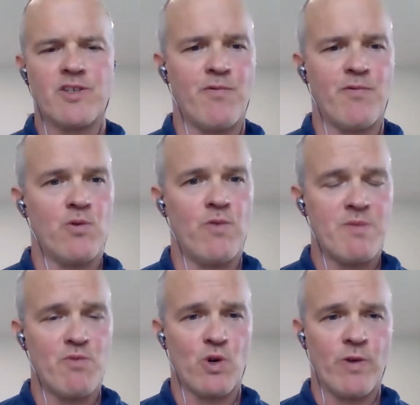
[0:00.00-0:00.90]
for one
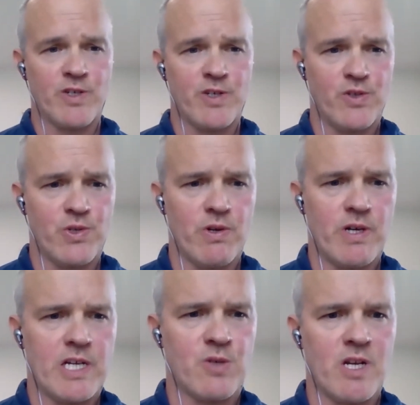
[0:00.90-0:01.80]
more question, so
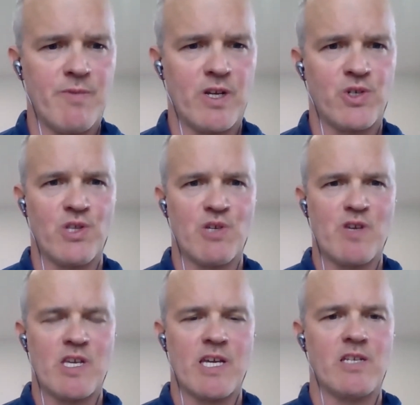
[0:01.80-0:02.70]
I just want to make sure that
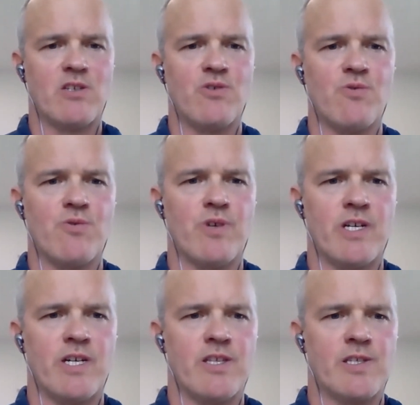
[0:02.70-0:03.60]
we get to
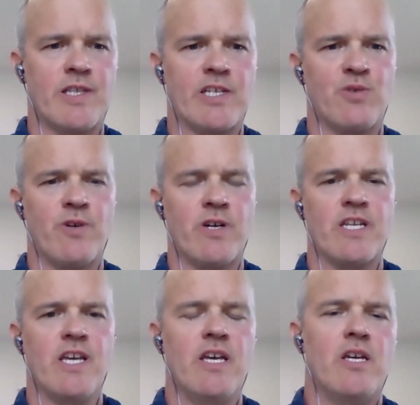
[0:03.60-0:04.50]
this last
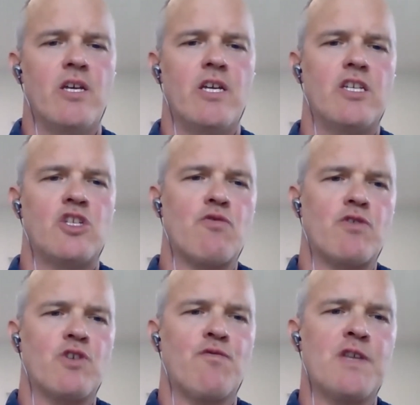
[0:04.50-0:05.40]
one. Do
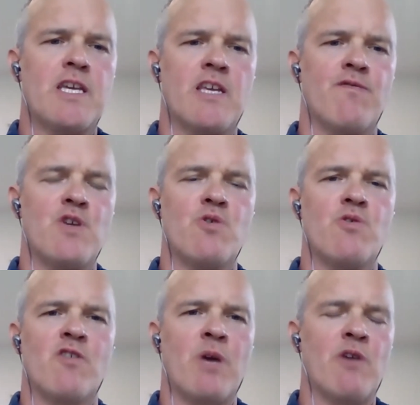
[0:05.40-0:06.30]
you feel like if
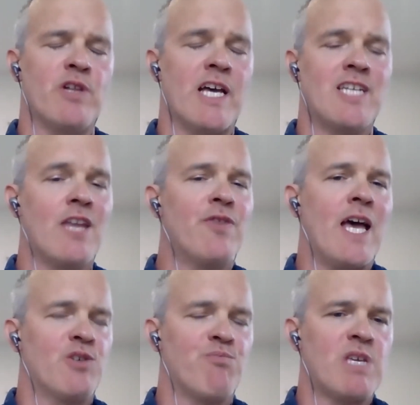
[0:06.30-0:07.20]
Belleville had
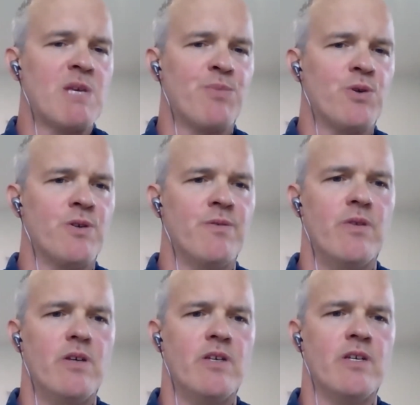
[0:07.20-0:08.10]
10,000 people
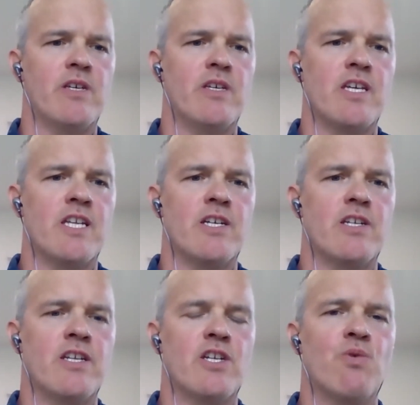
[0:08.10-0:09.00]
in
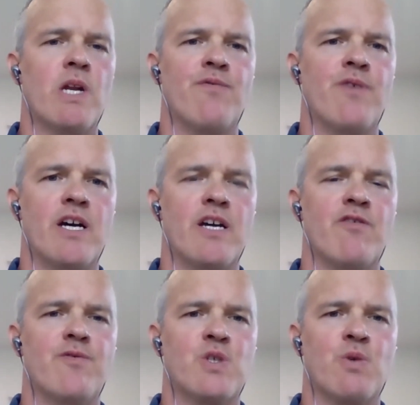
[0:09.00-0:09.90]
a
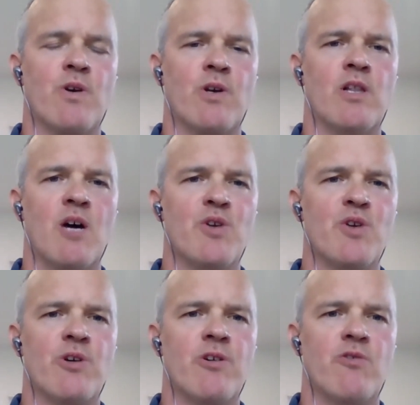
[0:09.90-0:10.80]
25 square
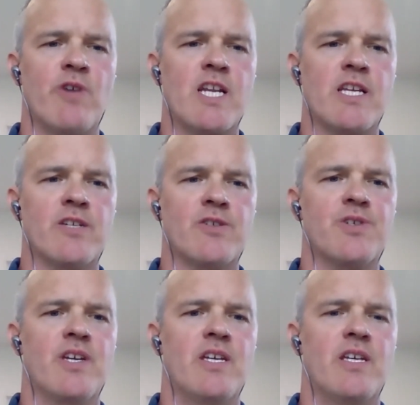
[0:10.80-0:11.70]
kilometer
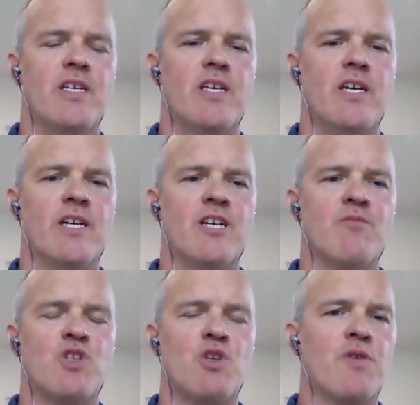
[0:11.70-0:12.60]
radius,
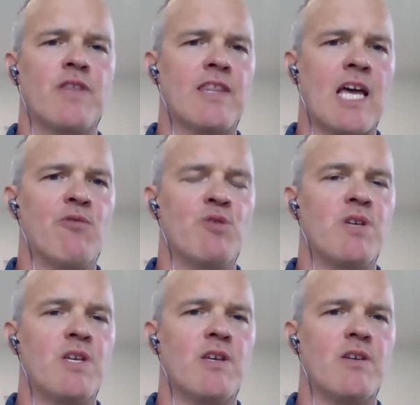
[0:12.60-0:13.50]
do you think that would
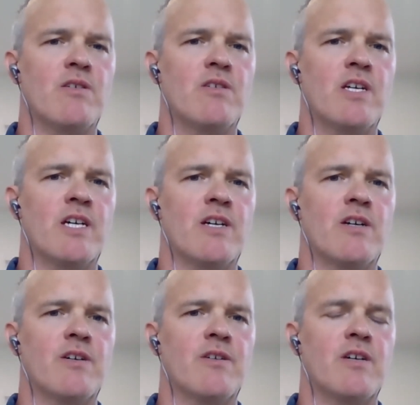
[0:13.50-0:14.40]
be
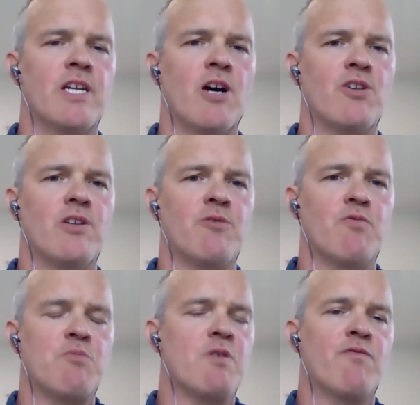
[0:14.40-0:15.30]
it
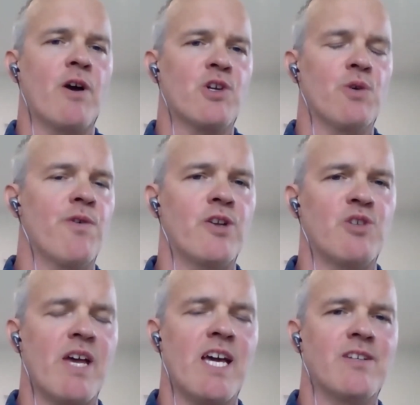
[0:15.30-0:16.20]
would be functional for on
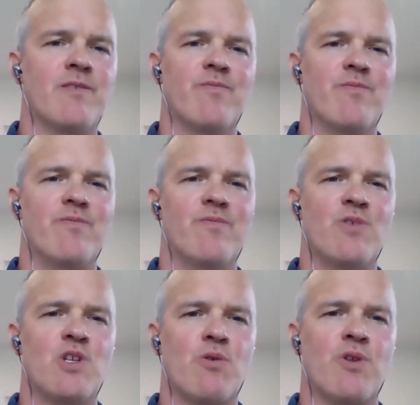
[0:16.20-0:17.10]
demand?
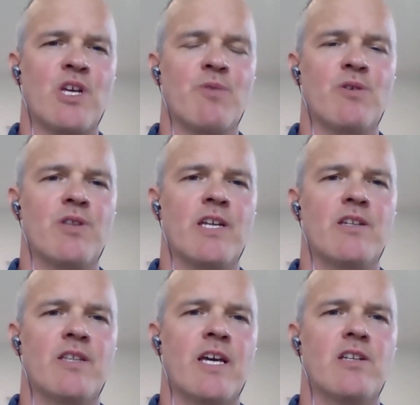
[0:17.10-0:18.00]
What do you think about
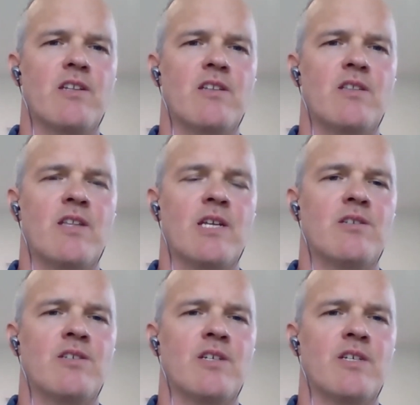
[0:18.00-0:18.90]
that
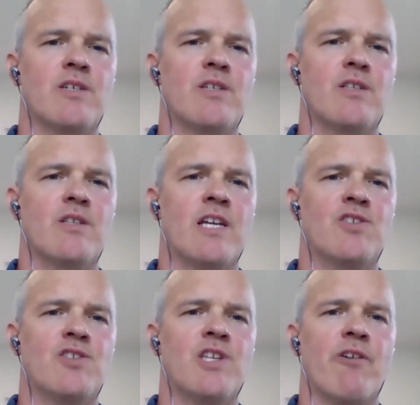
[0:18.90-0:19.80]

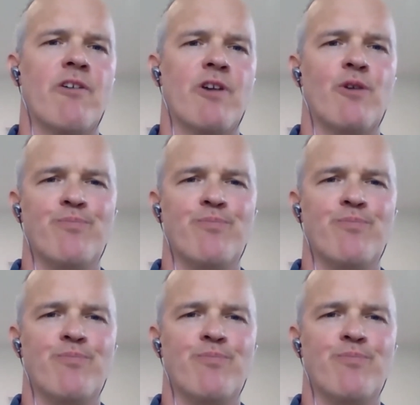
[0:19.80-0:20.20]
scenario?